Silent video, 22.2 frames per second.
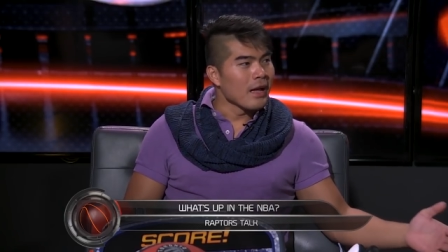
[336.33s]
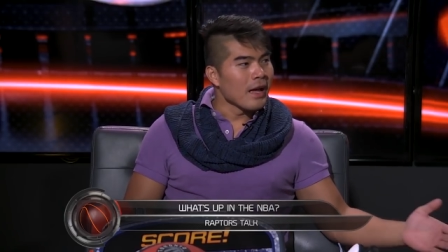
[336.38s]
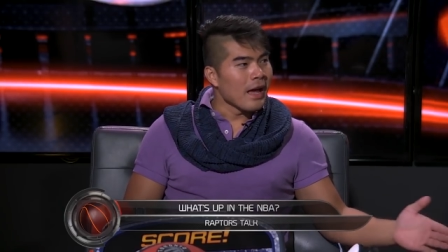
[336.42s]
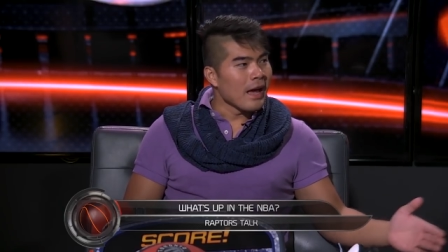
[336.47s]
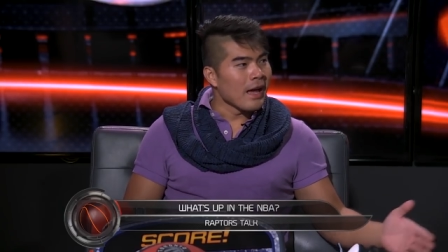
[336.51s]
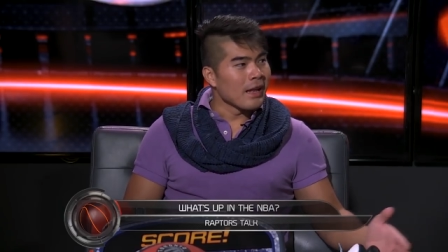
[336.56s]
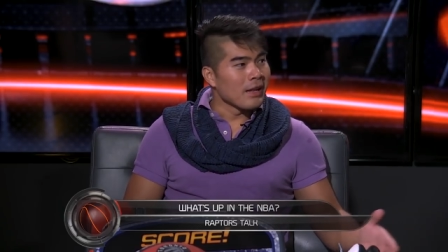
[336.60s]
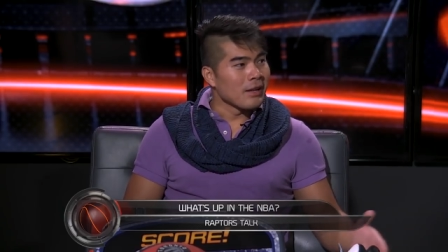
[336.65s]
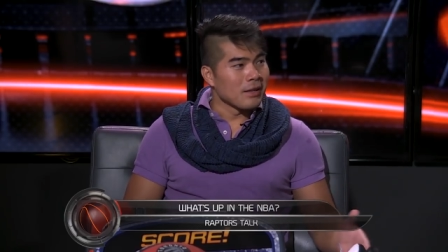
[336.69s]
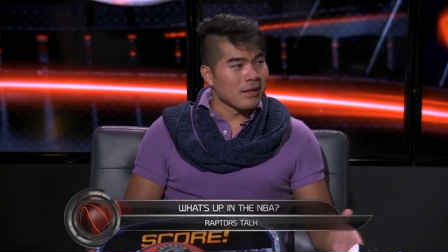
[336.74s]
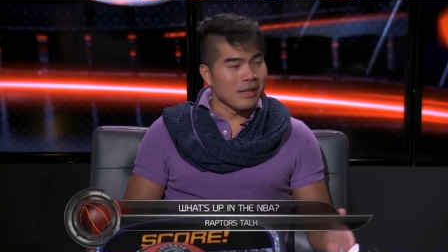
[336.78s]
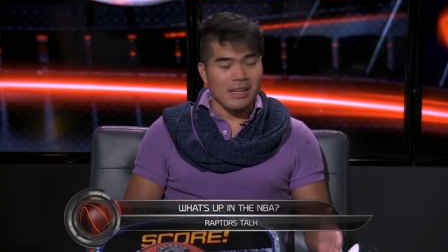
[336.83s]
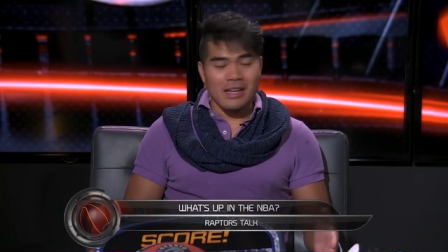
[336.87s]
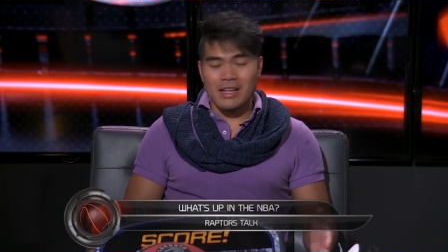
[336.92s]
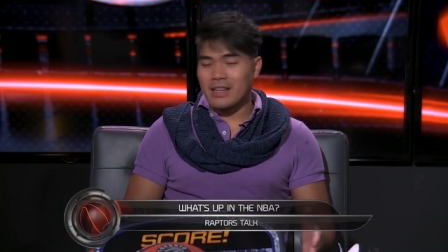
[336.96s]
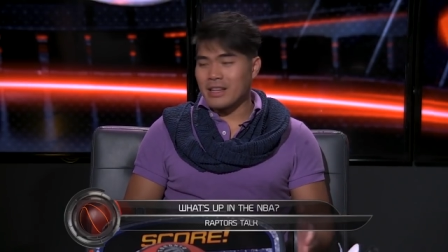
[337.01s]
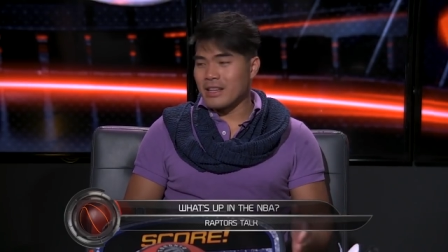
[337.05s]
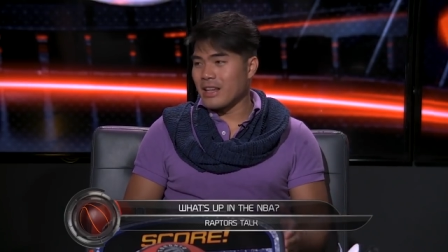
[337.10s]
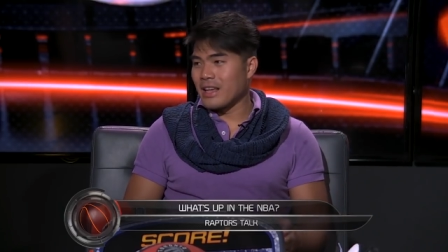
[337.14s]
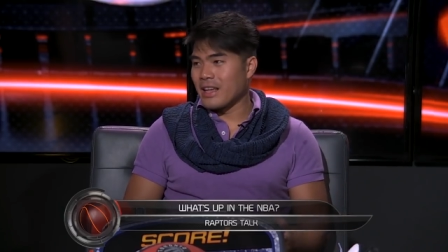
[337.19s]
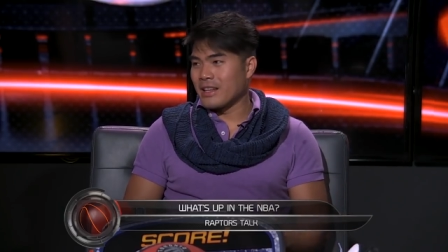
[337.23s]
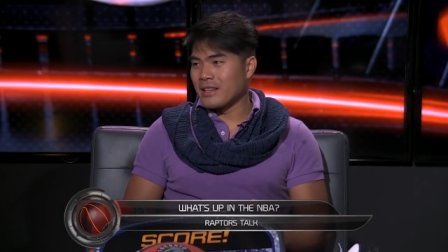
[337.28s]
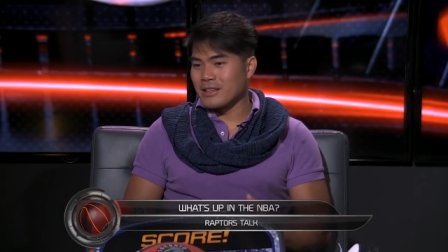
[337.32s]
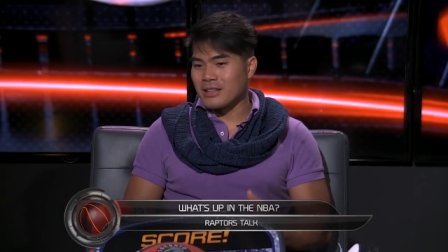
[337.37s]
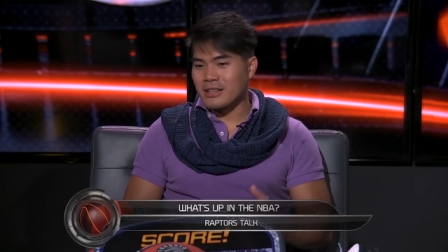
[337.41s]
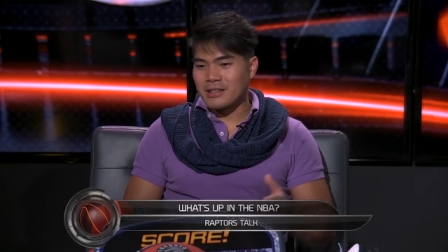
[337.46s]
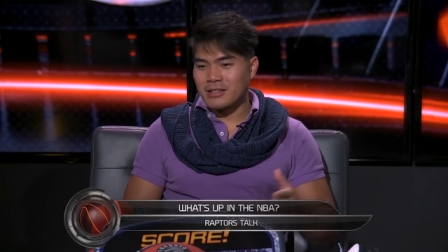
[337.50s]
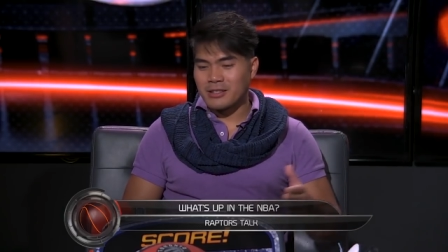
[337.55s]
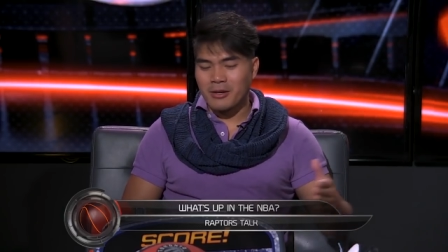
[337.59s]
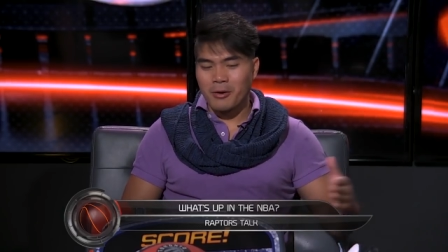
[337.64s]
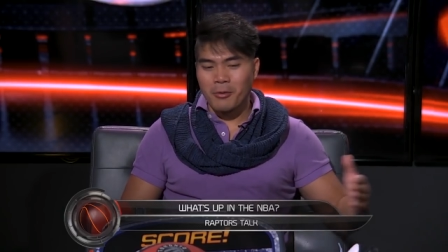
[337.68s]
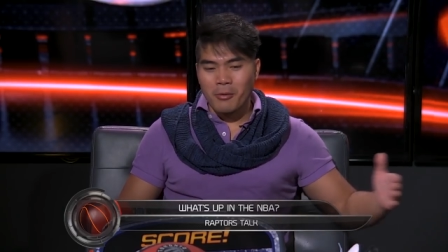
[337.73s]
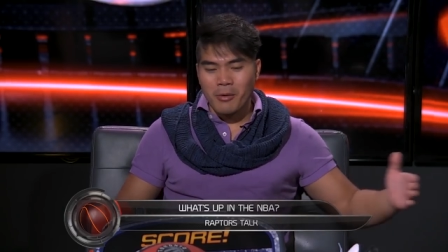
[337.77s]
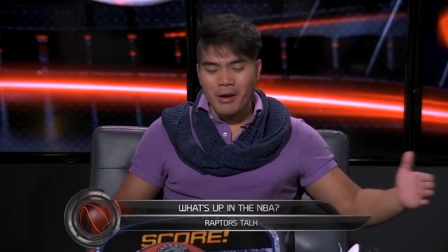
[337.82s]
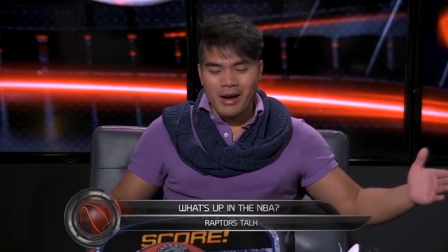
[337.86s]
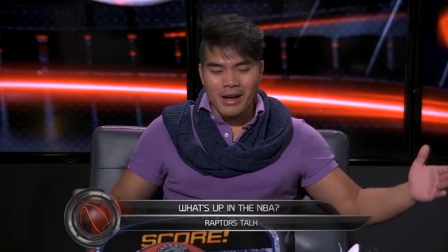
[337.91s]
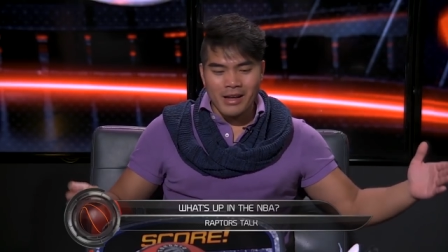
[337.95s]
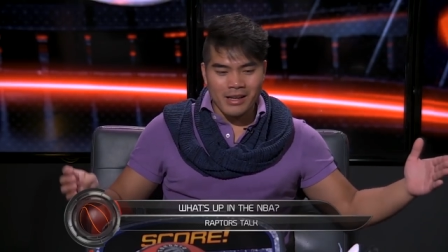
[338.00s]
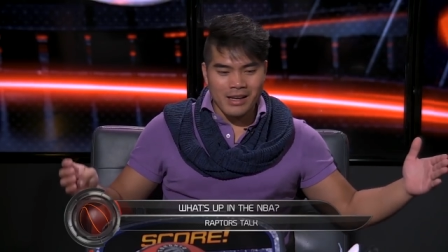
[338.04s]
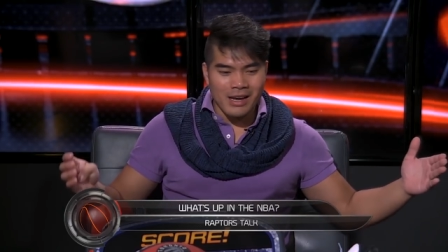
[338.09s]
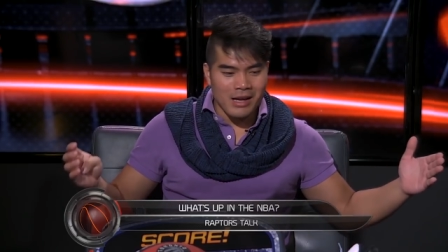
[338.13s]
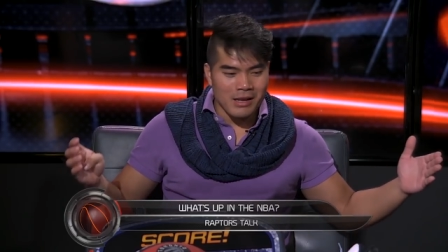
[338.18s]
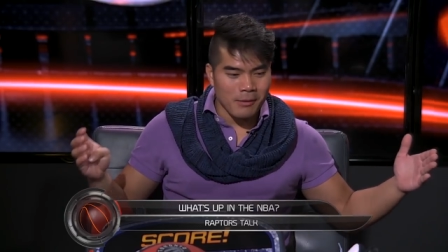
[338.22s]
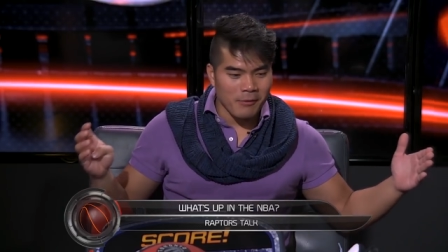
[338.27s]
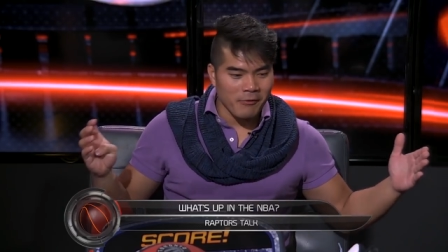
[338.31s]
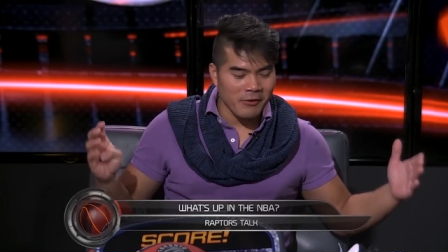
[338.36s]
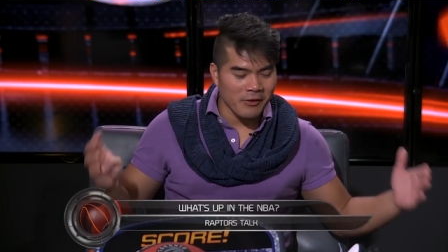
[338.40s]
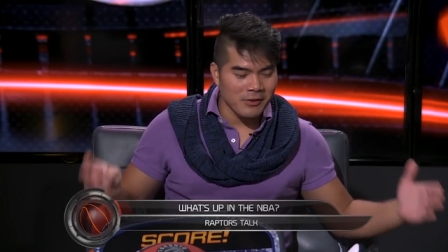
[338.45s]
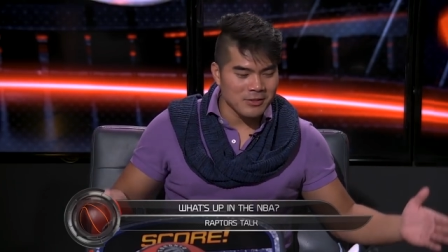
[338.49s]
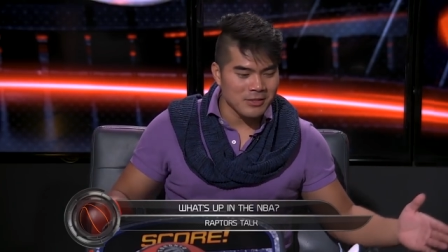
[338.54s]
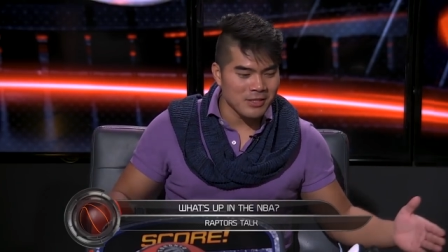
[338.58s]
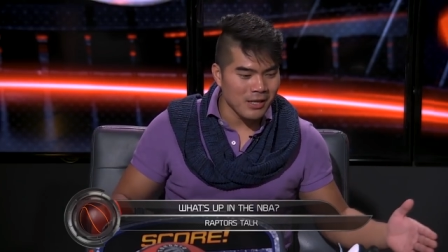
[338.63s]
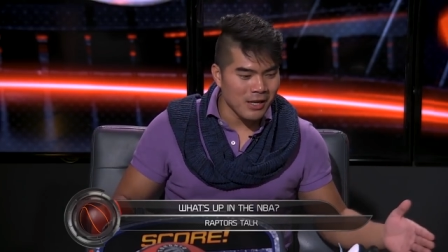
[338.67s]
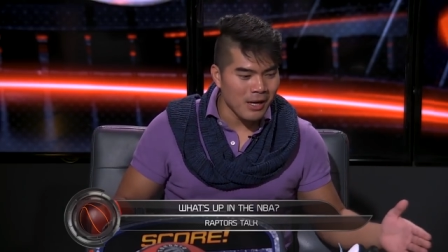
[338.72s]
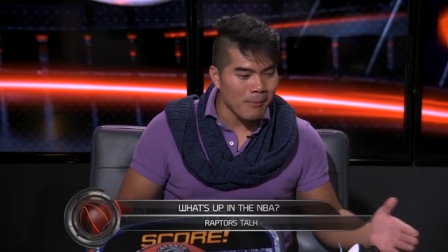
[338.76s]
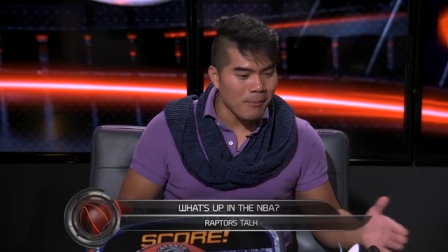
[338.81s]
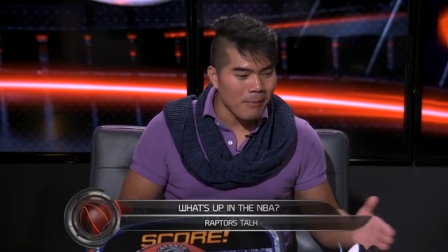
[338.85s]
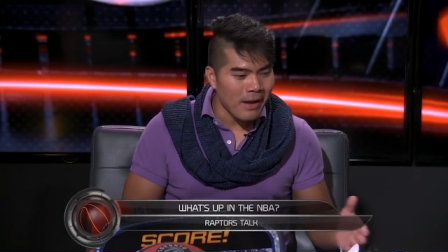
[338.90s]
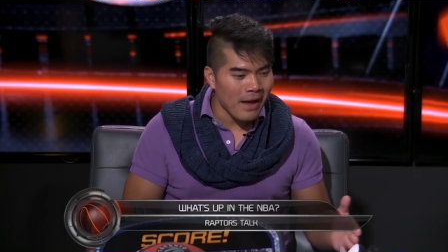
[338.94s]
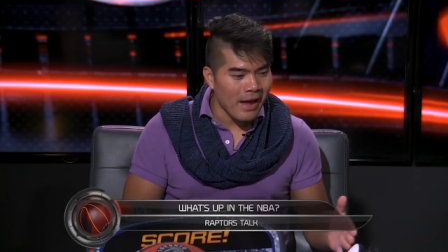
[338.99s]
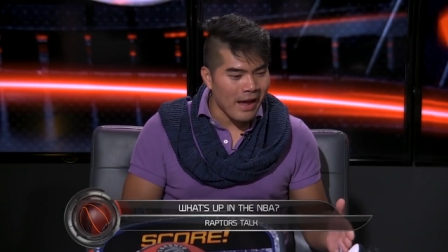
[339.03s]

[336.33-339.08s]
And and, and Kawhi kind of fills that up,